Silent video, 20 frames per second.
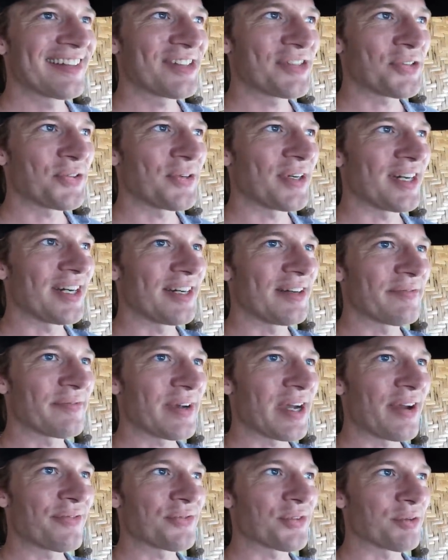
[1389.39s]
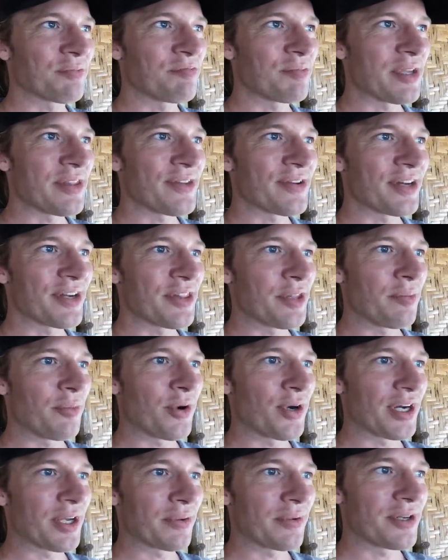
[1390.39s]
So I have to be there in the
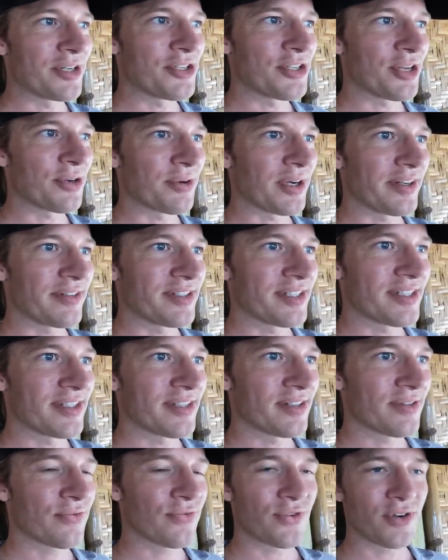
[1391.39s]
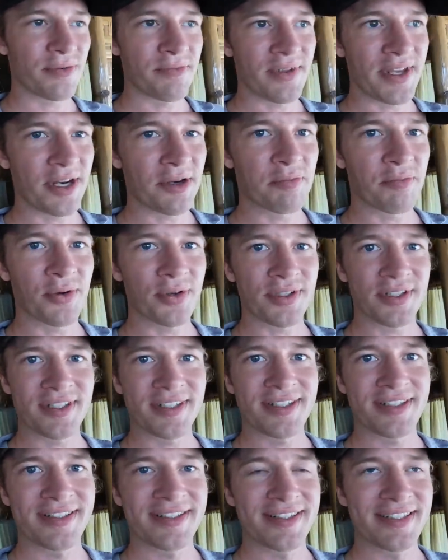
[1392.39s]
morning when she arrives from the
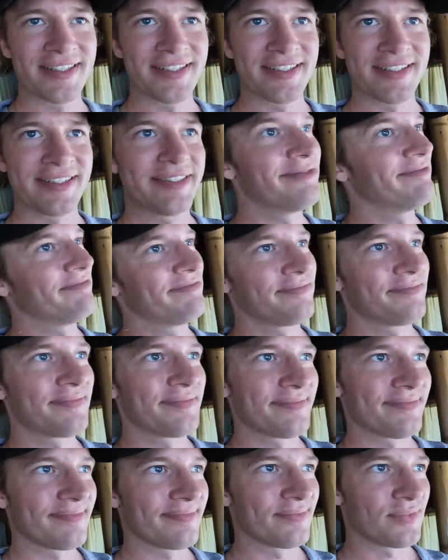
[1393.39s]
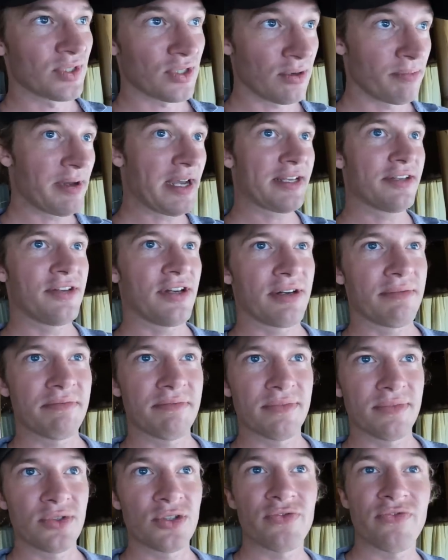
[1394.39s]
airport. We'll come back here.
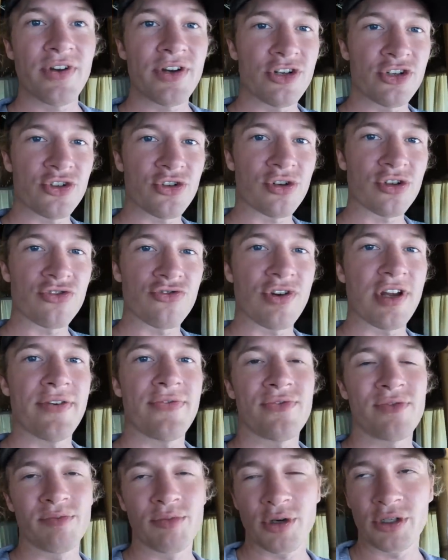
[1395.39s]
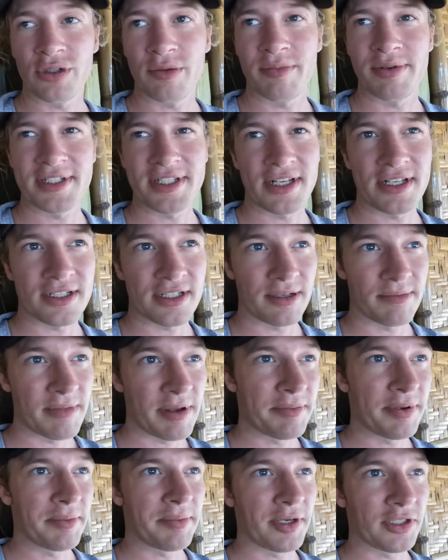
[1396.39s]
It's a very short drive from Puerto Princesa,
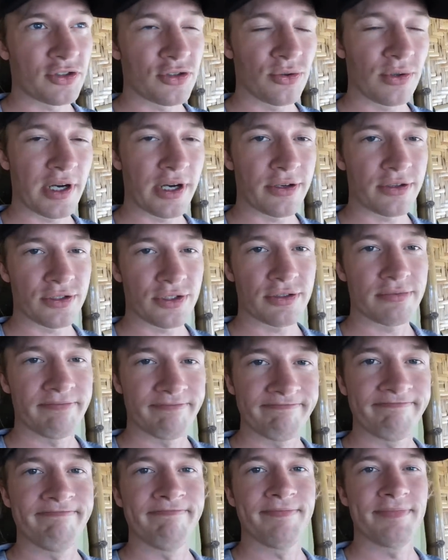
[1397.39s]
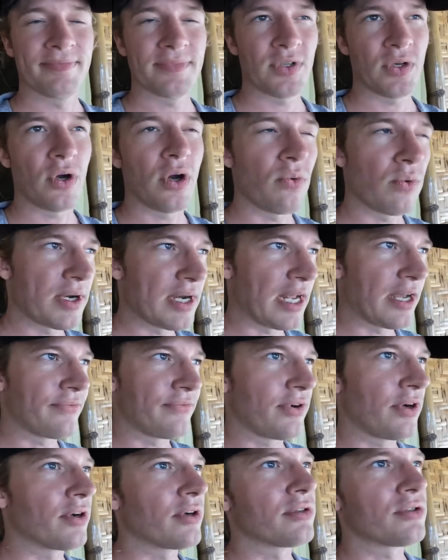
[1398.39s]
maybe about 2 hours. Well,
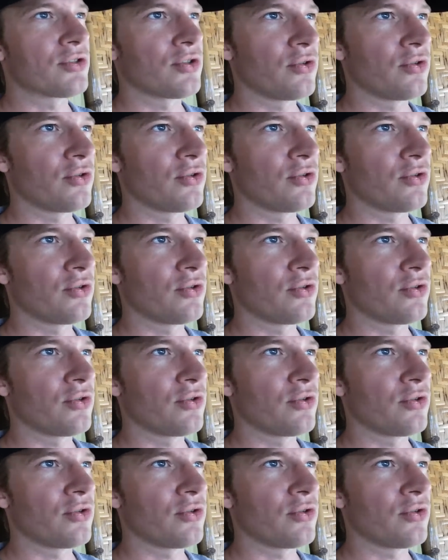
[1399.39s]
1.5 hours.